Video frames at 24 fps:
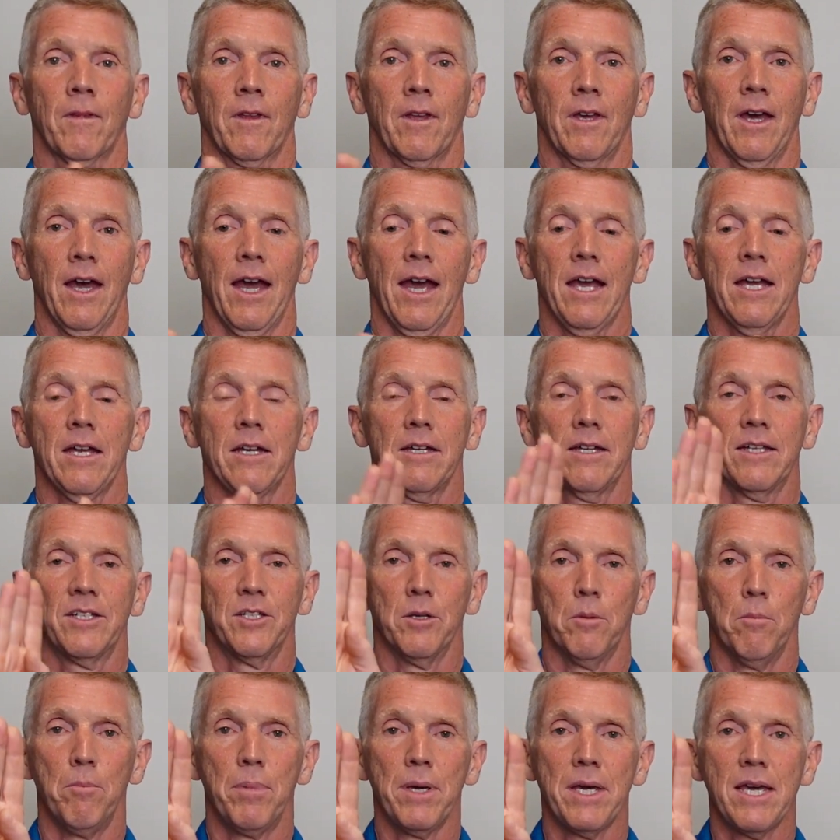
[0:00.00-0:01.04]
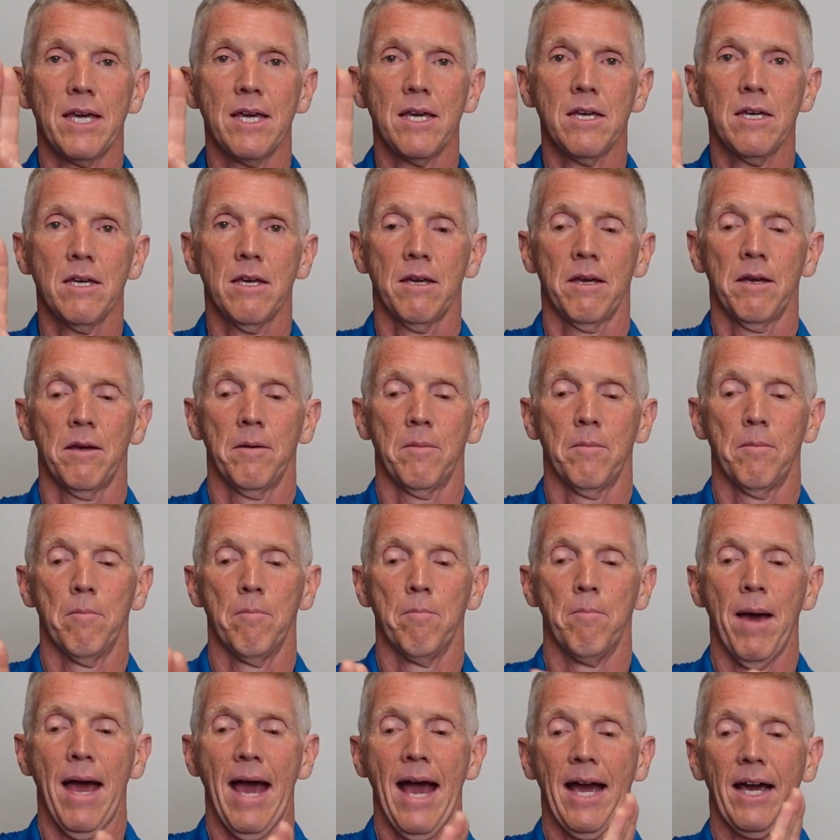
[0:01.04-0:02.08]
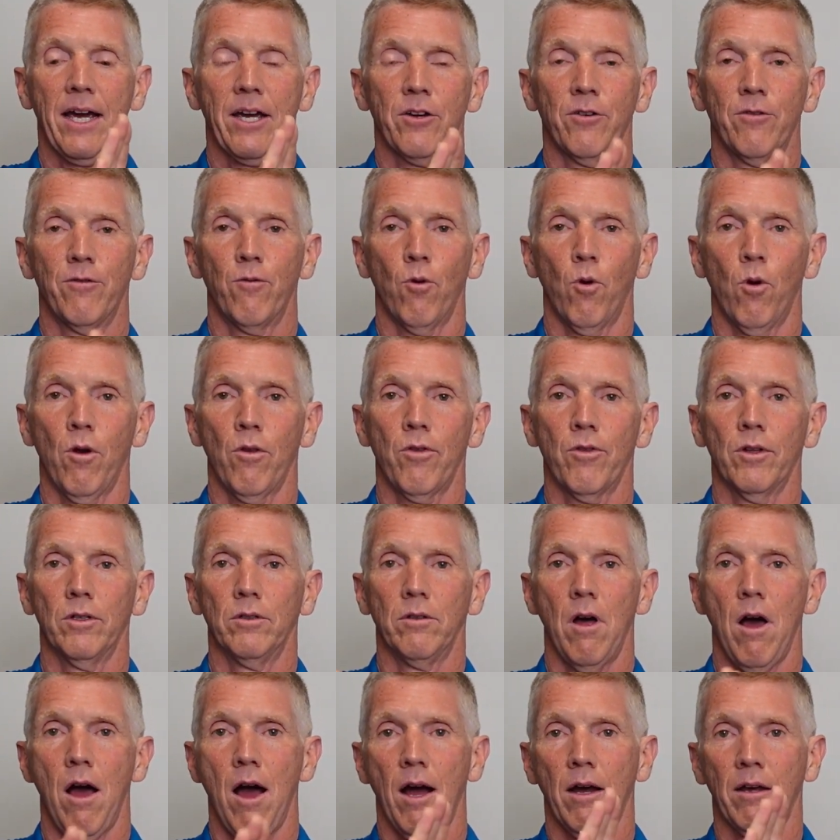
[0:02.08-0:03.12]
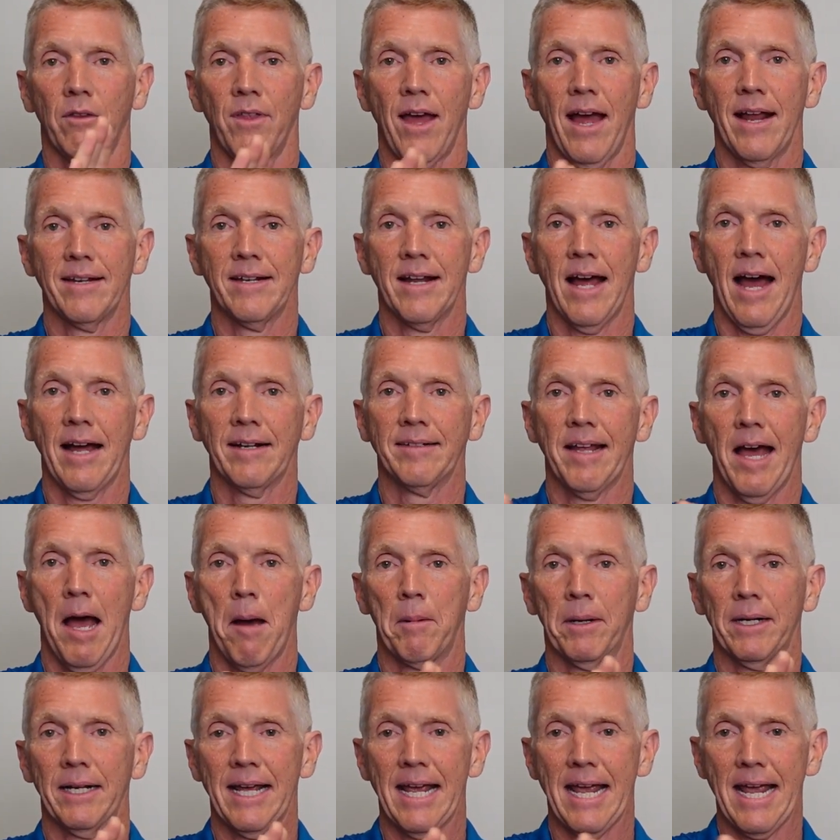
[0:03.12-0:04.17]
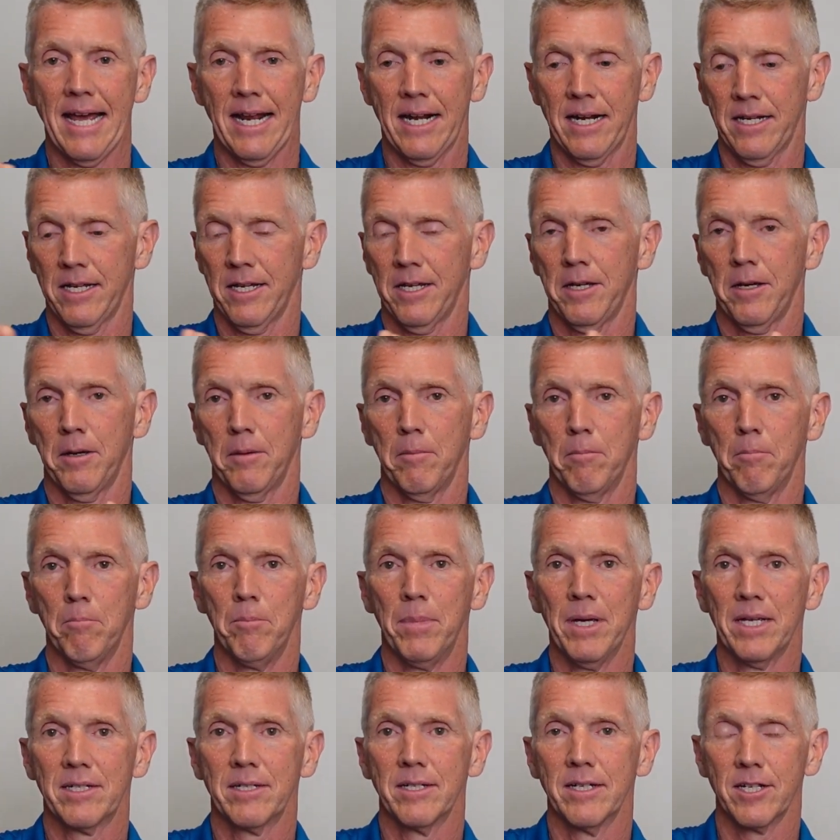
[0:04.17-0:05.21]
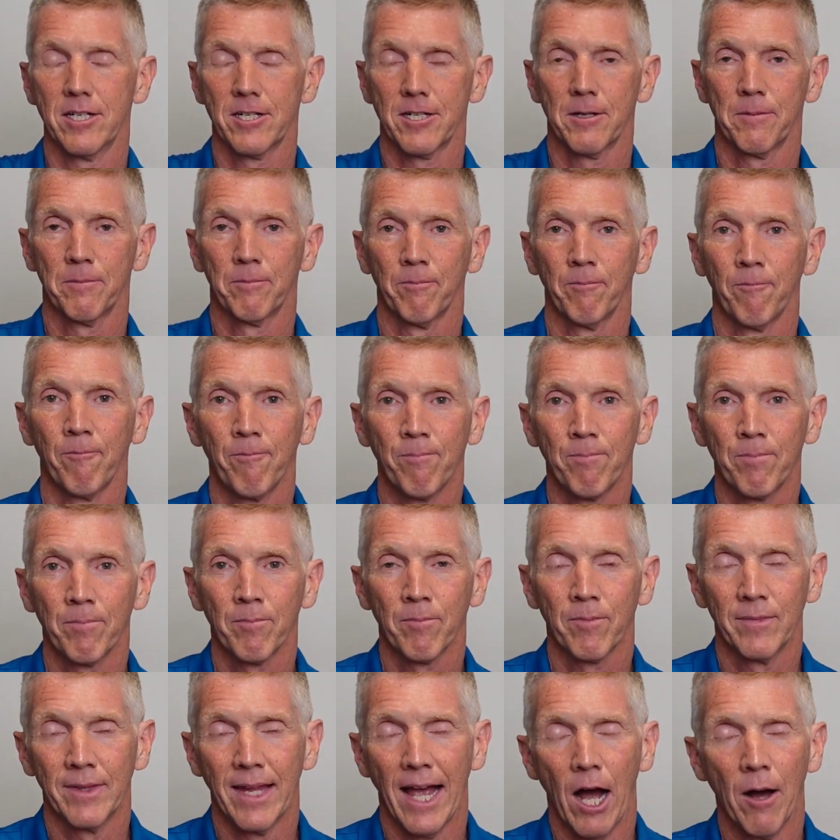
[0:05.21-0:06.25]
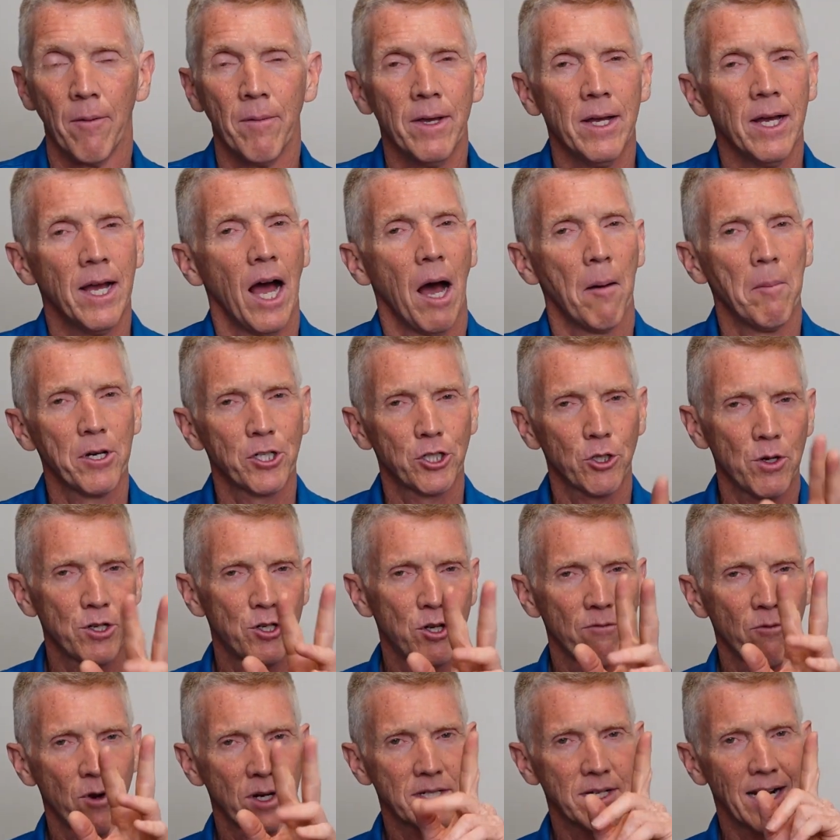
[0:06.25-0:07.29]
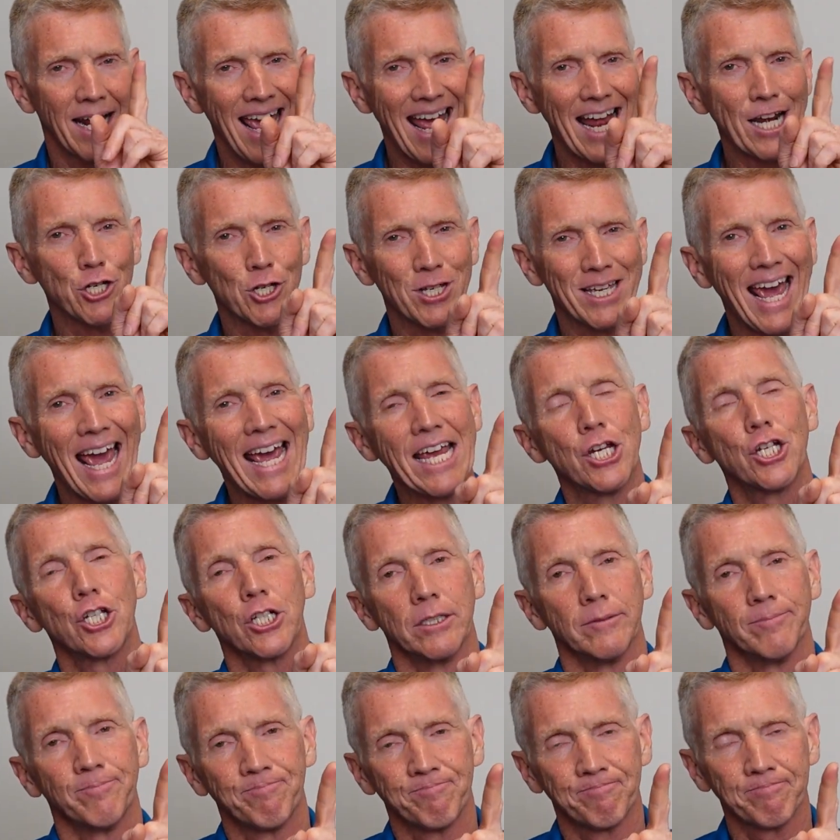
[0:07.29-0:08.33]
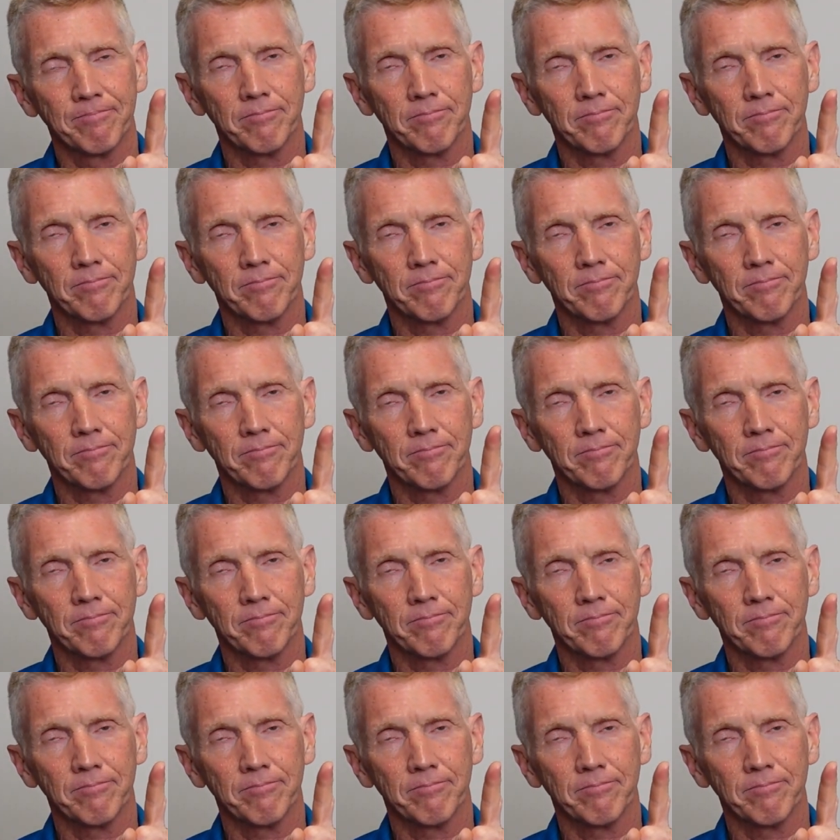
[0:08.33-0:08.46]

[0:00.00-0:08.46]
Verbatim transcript: Okay, it's be back and forth along that non-dominant hand, business. Now, I'm gonna show you two words on education.